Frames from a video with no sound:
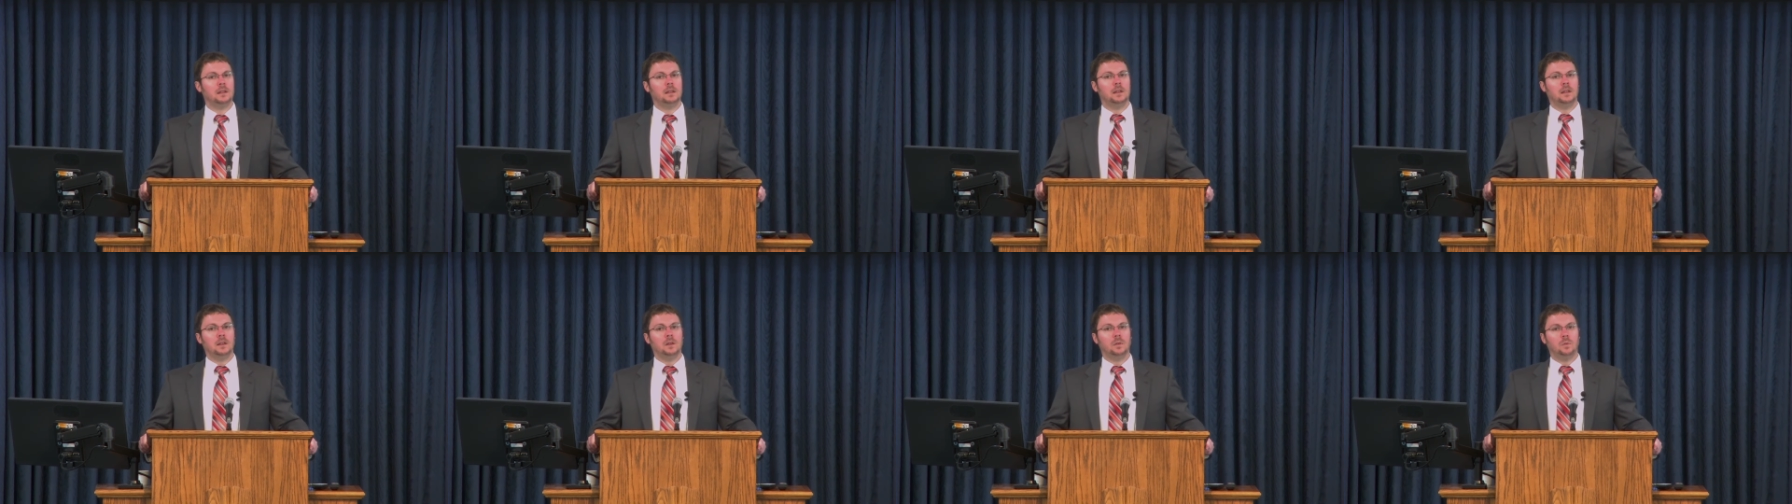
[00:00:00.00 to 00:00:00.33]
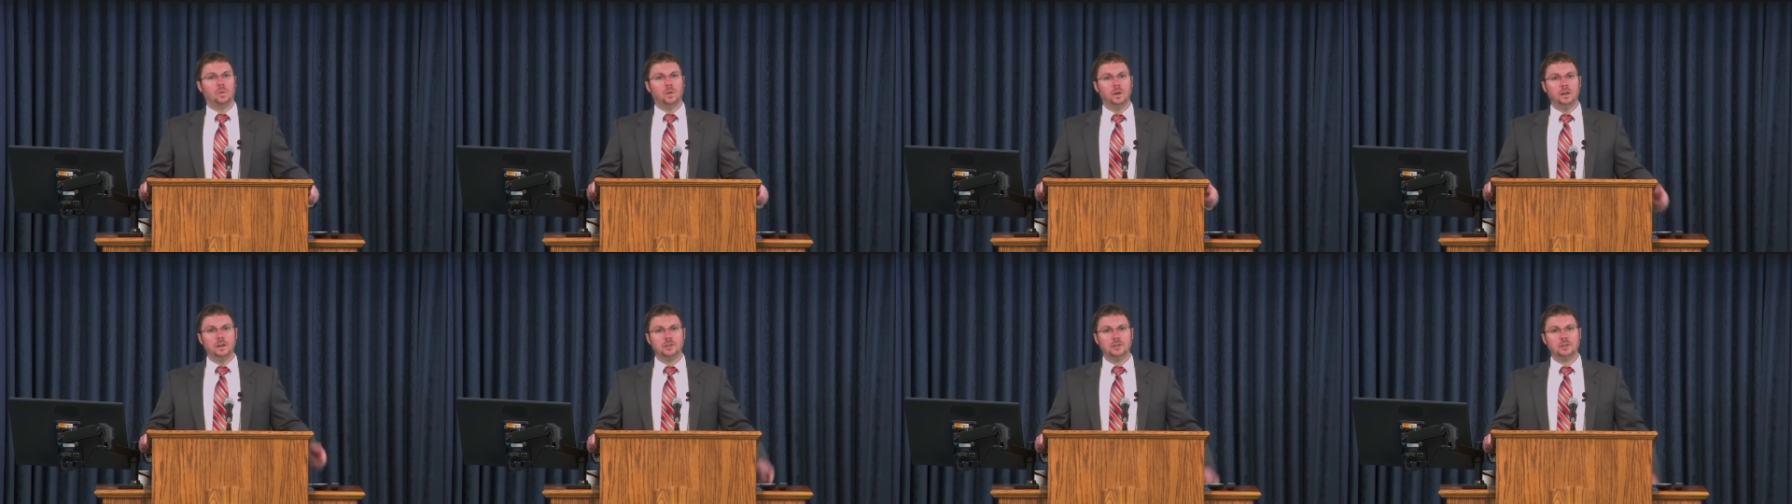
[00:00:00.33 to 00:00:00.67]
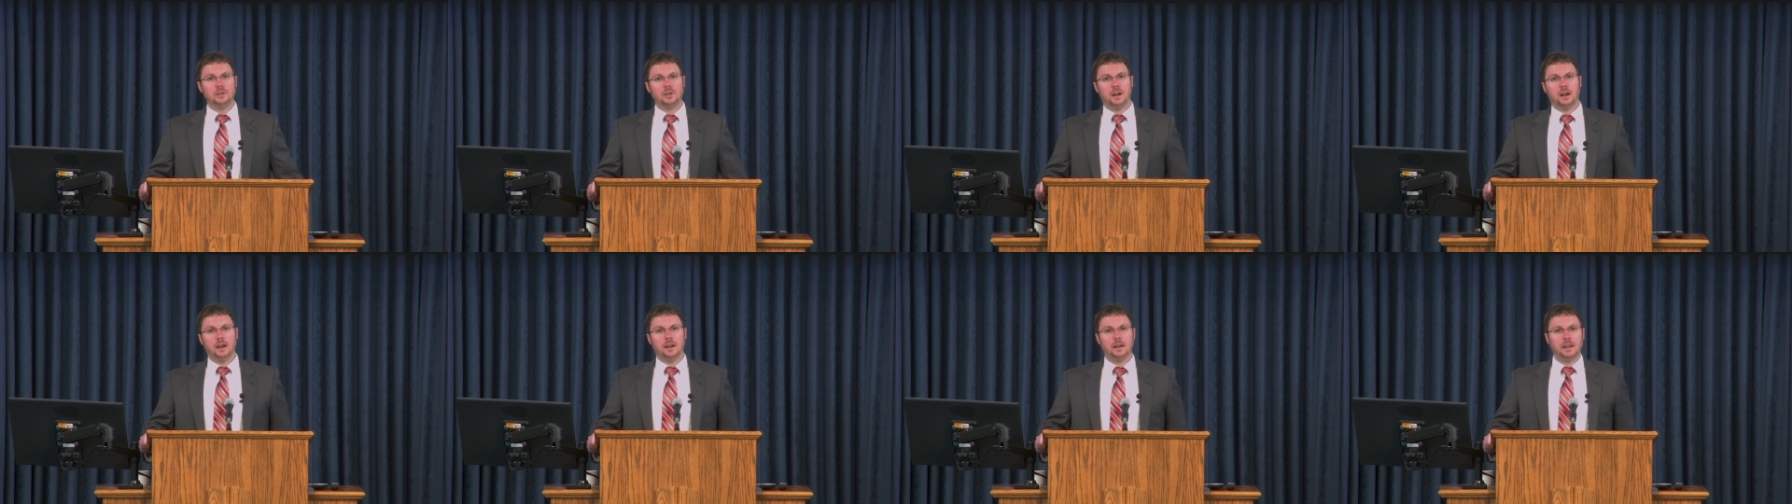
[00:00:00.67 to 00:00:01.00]
which
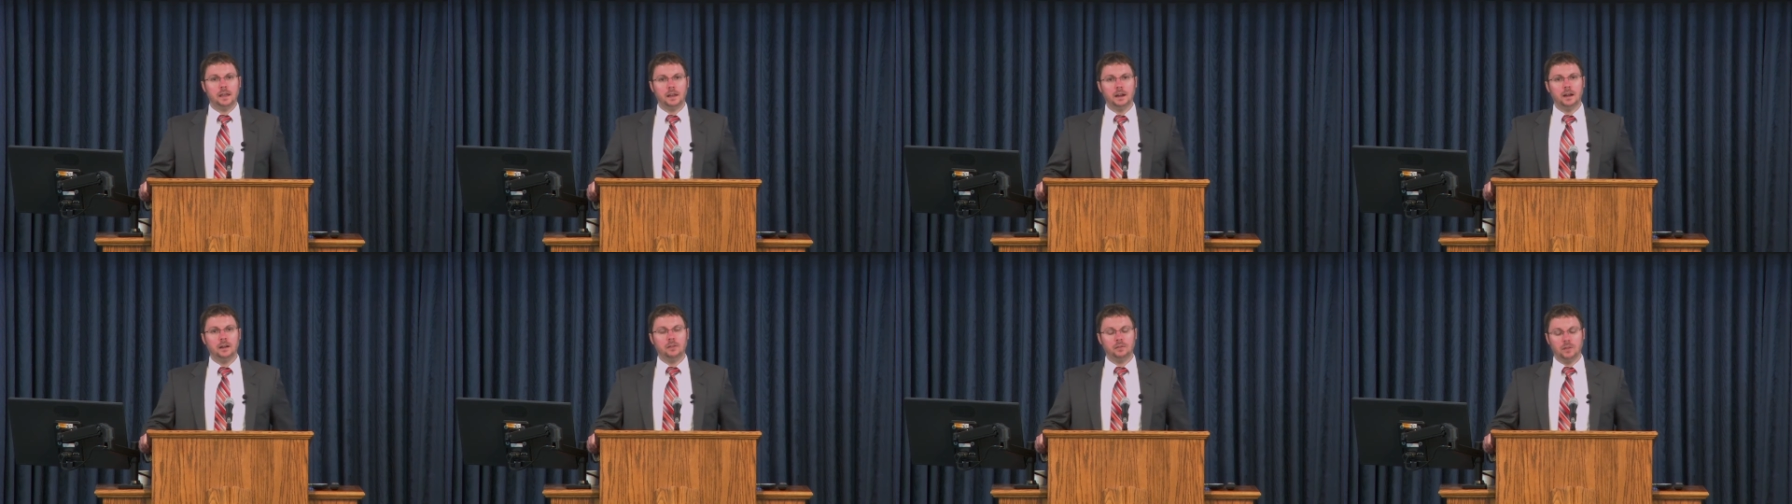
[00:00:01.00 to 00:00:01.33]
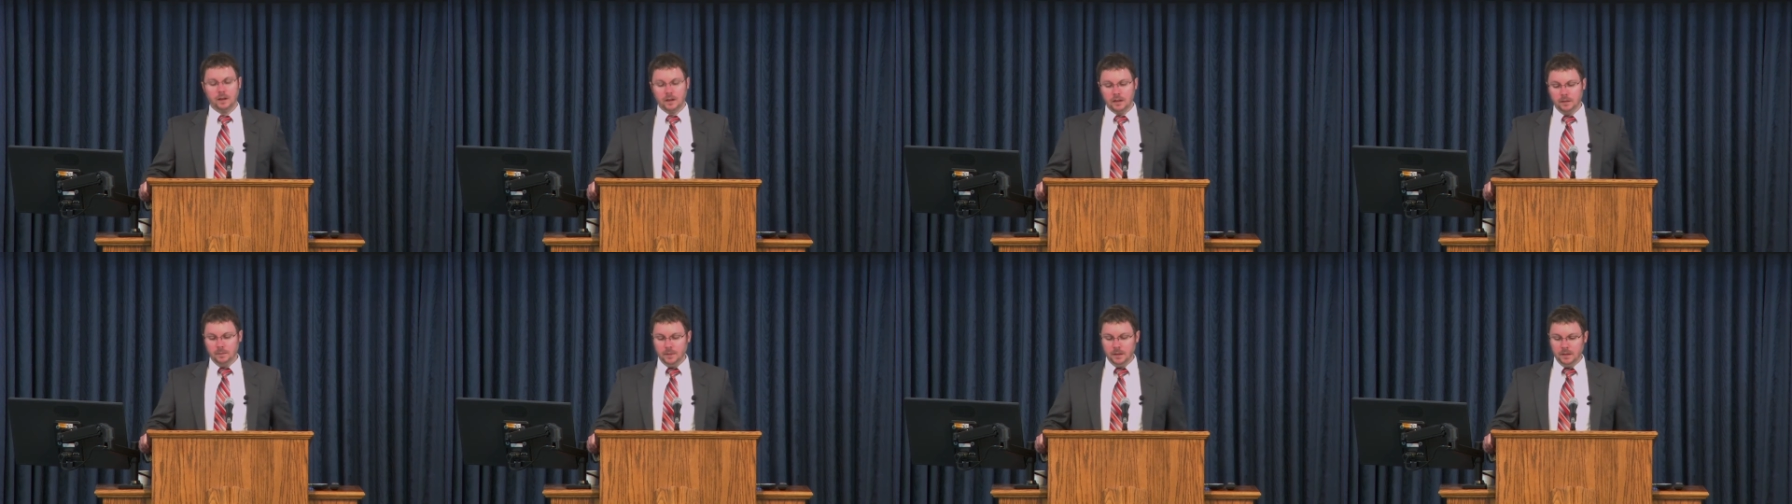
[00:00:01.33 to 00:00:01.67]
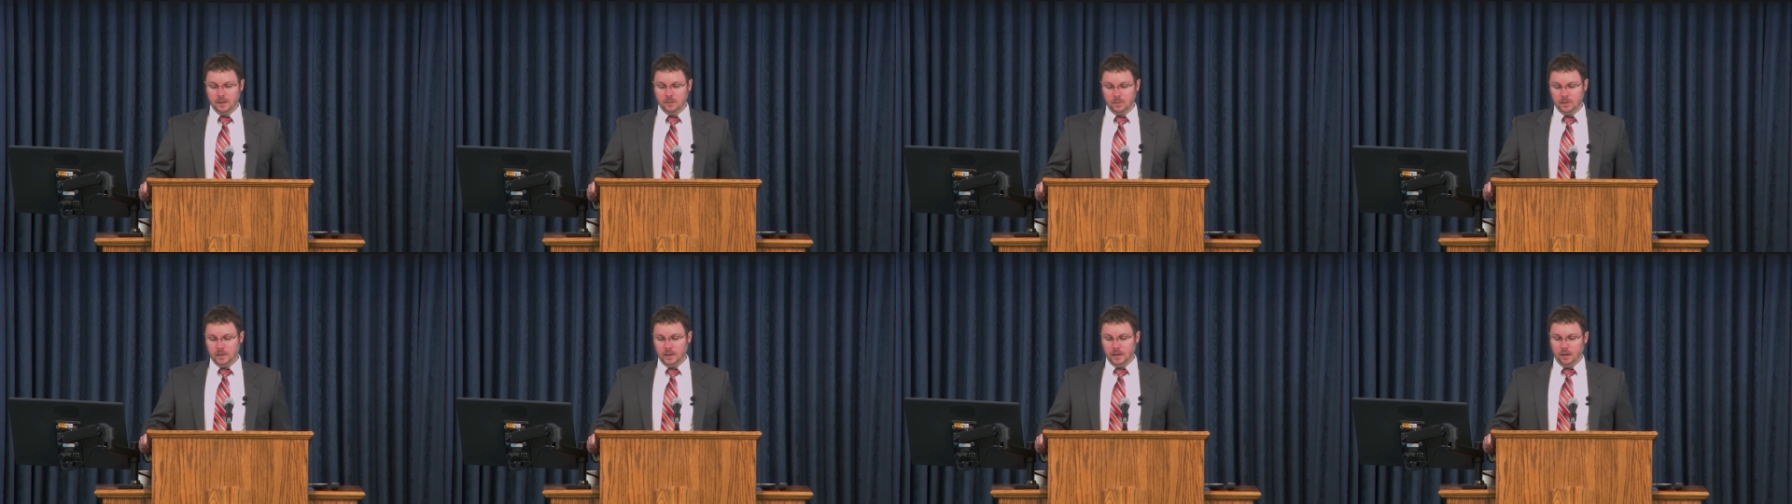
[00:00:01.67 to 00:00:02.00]
I cannot recommend
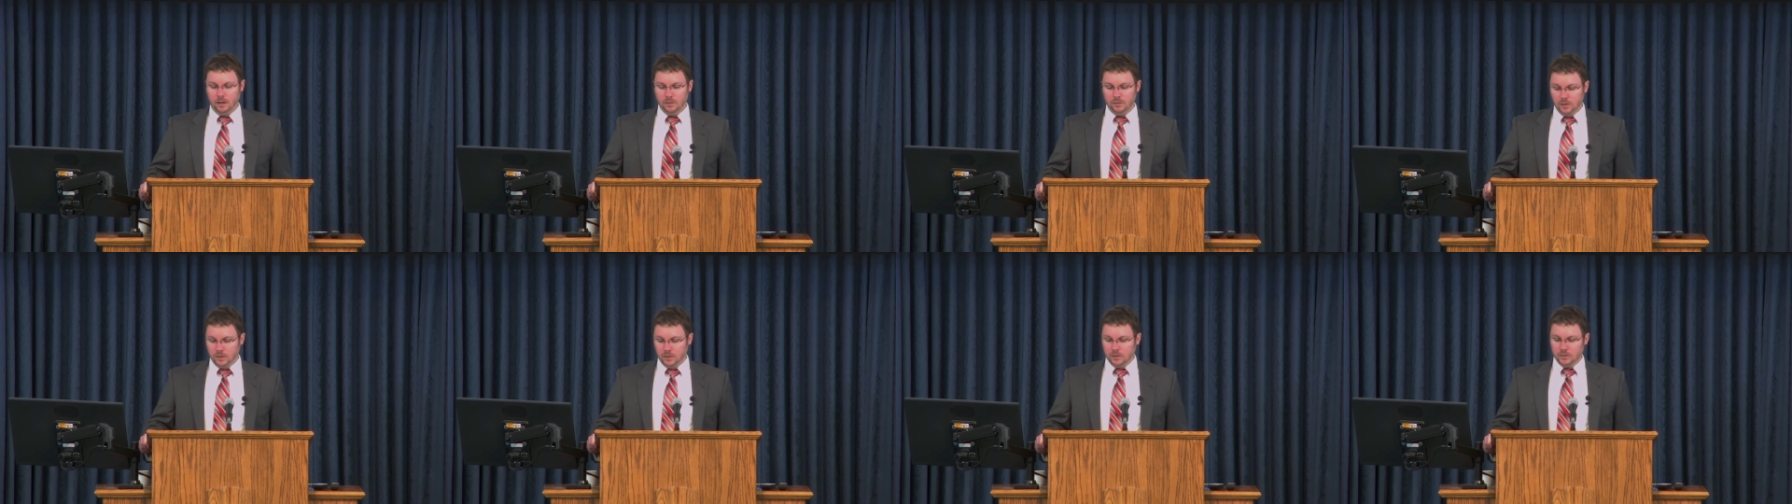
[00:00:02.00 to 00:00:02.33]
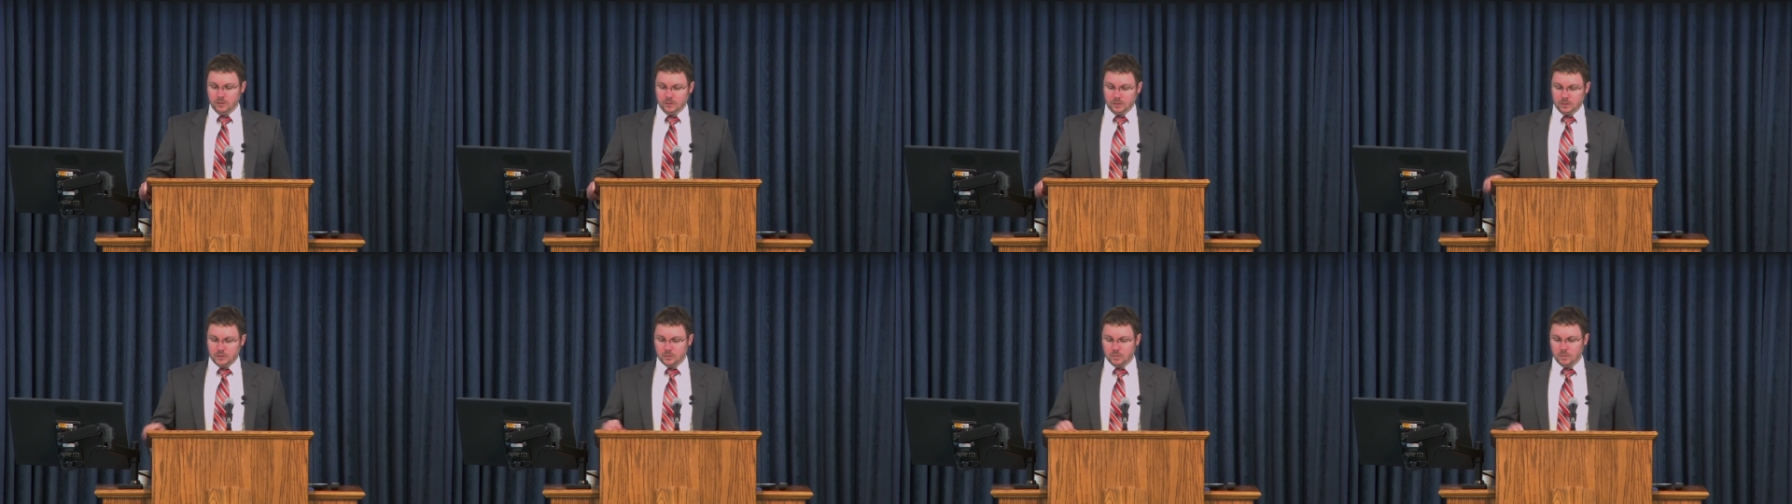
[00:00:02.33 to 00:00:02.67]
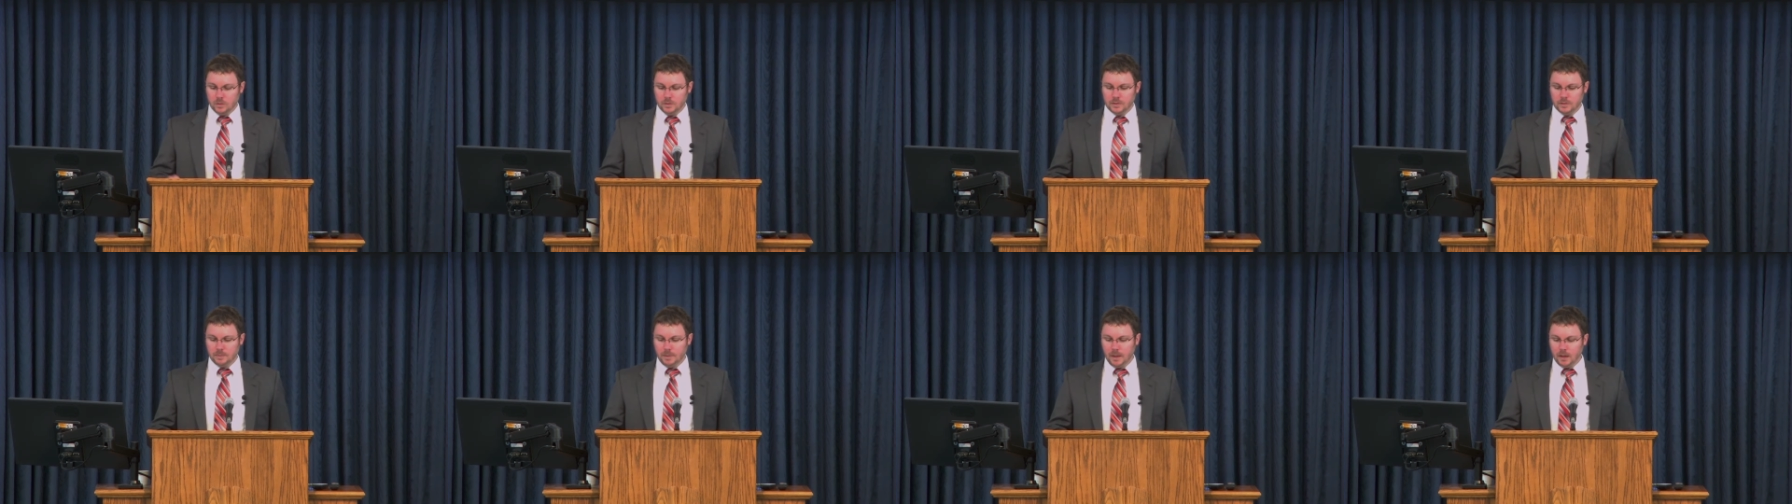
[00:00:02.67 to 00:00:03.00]
without filters, was
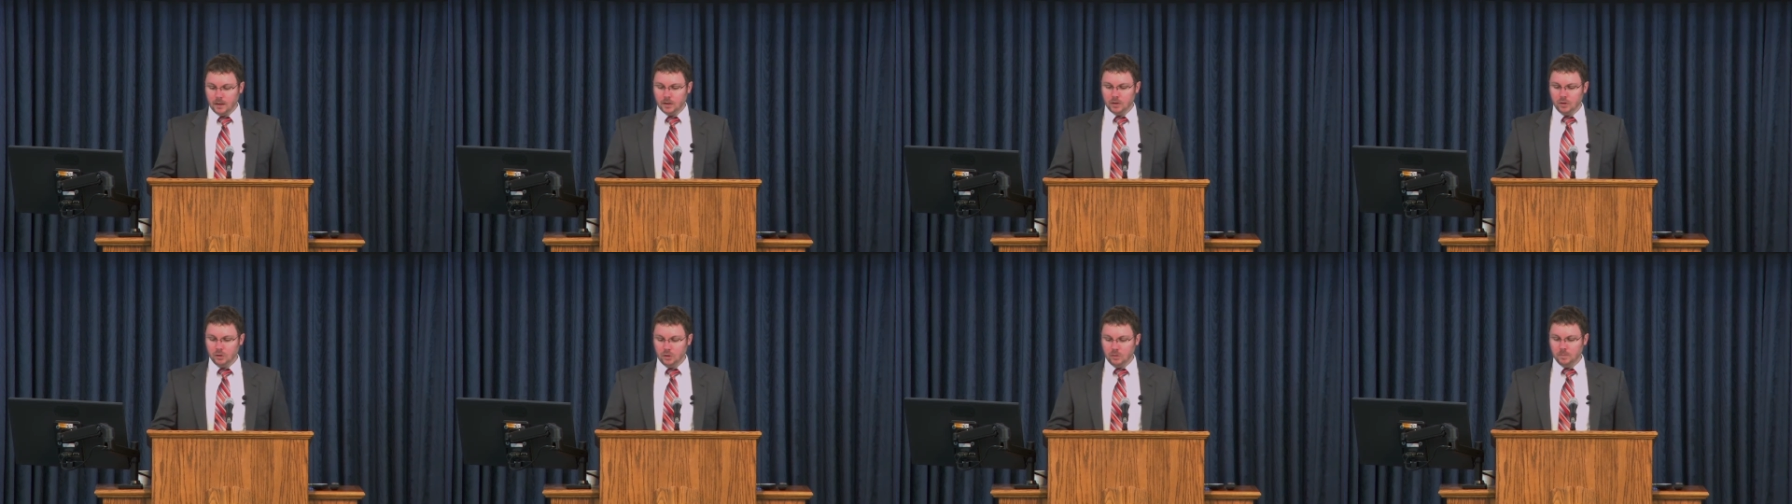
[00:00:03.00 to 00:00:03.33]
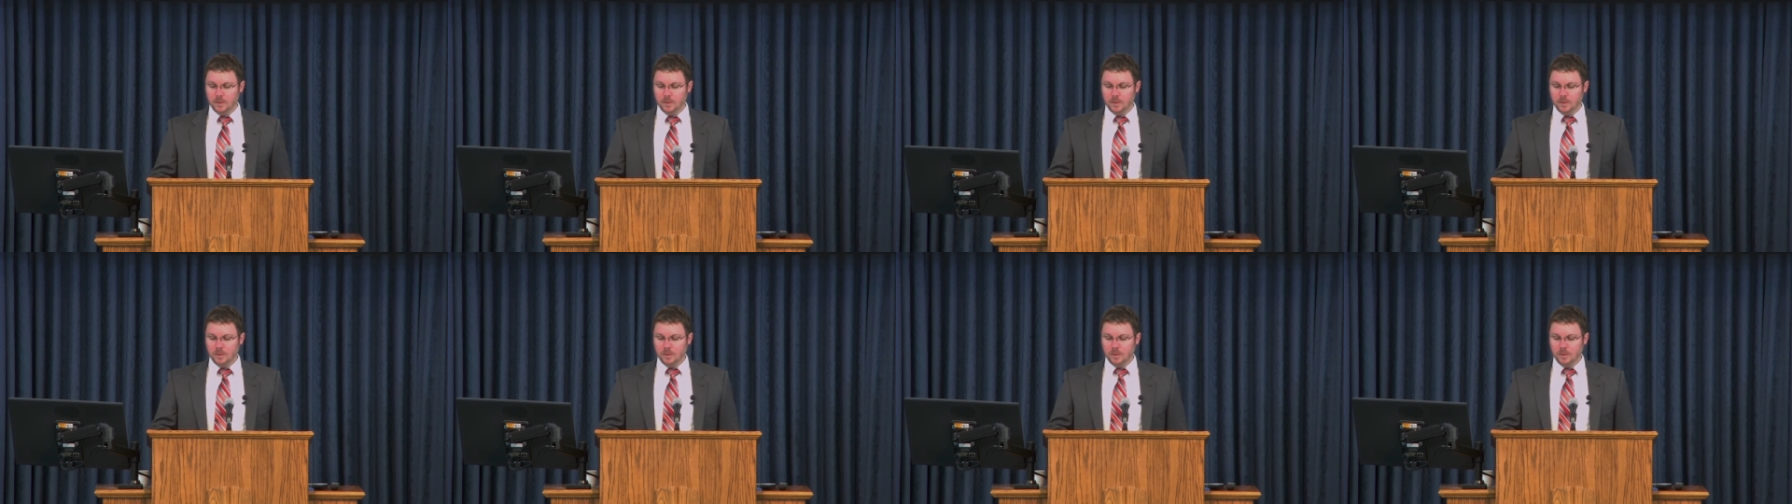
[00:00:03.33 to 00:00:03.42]
about a group of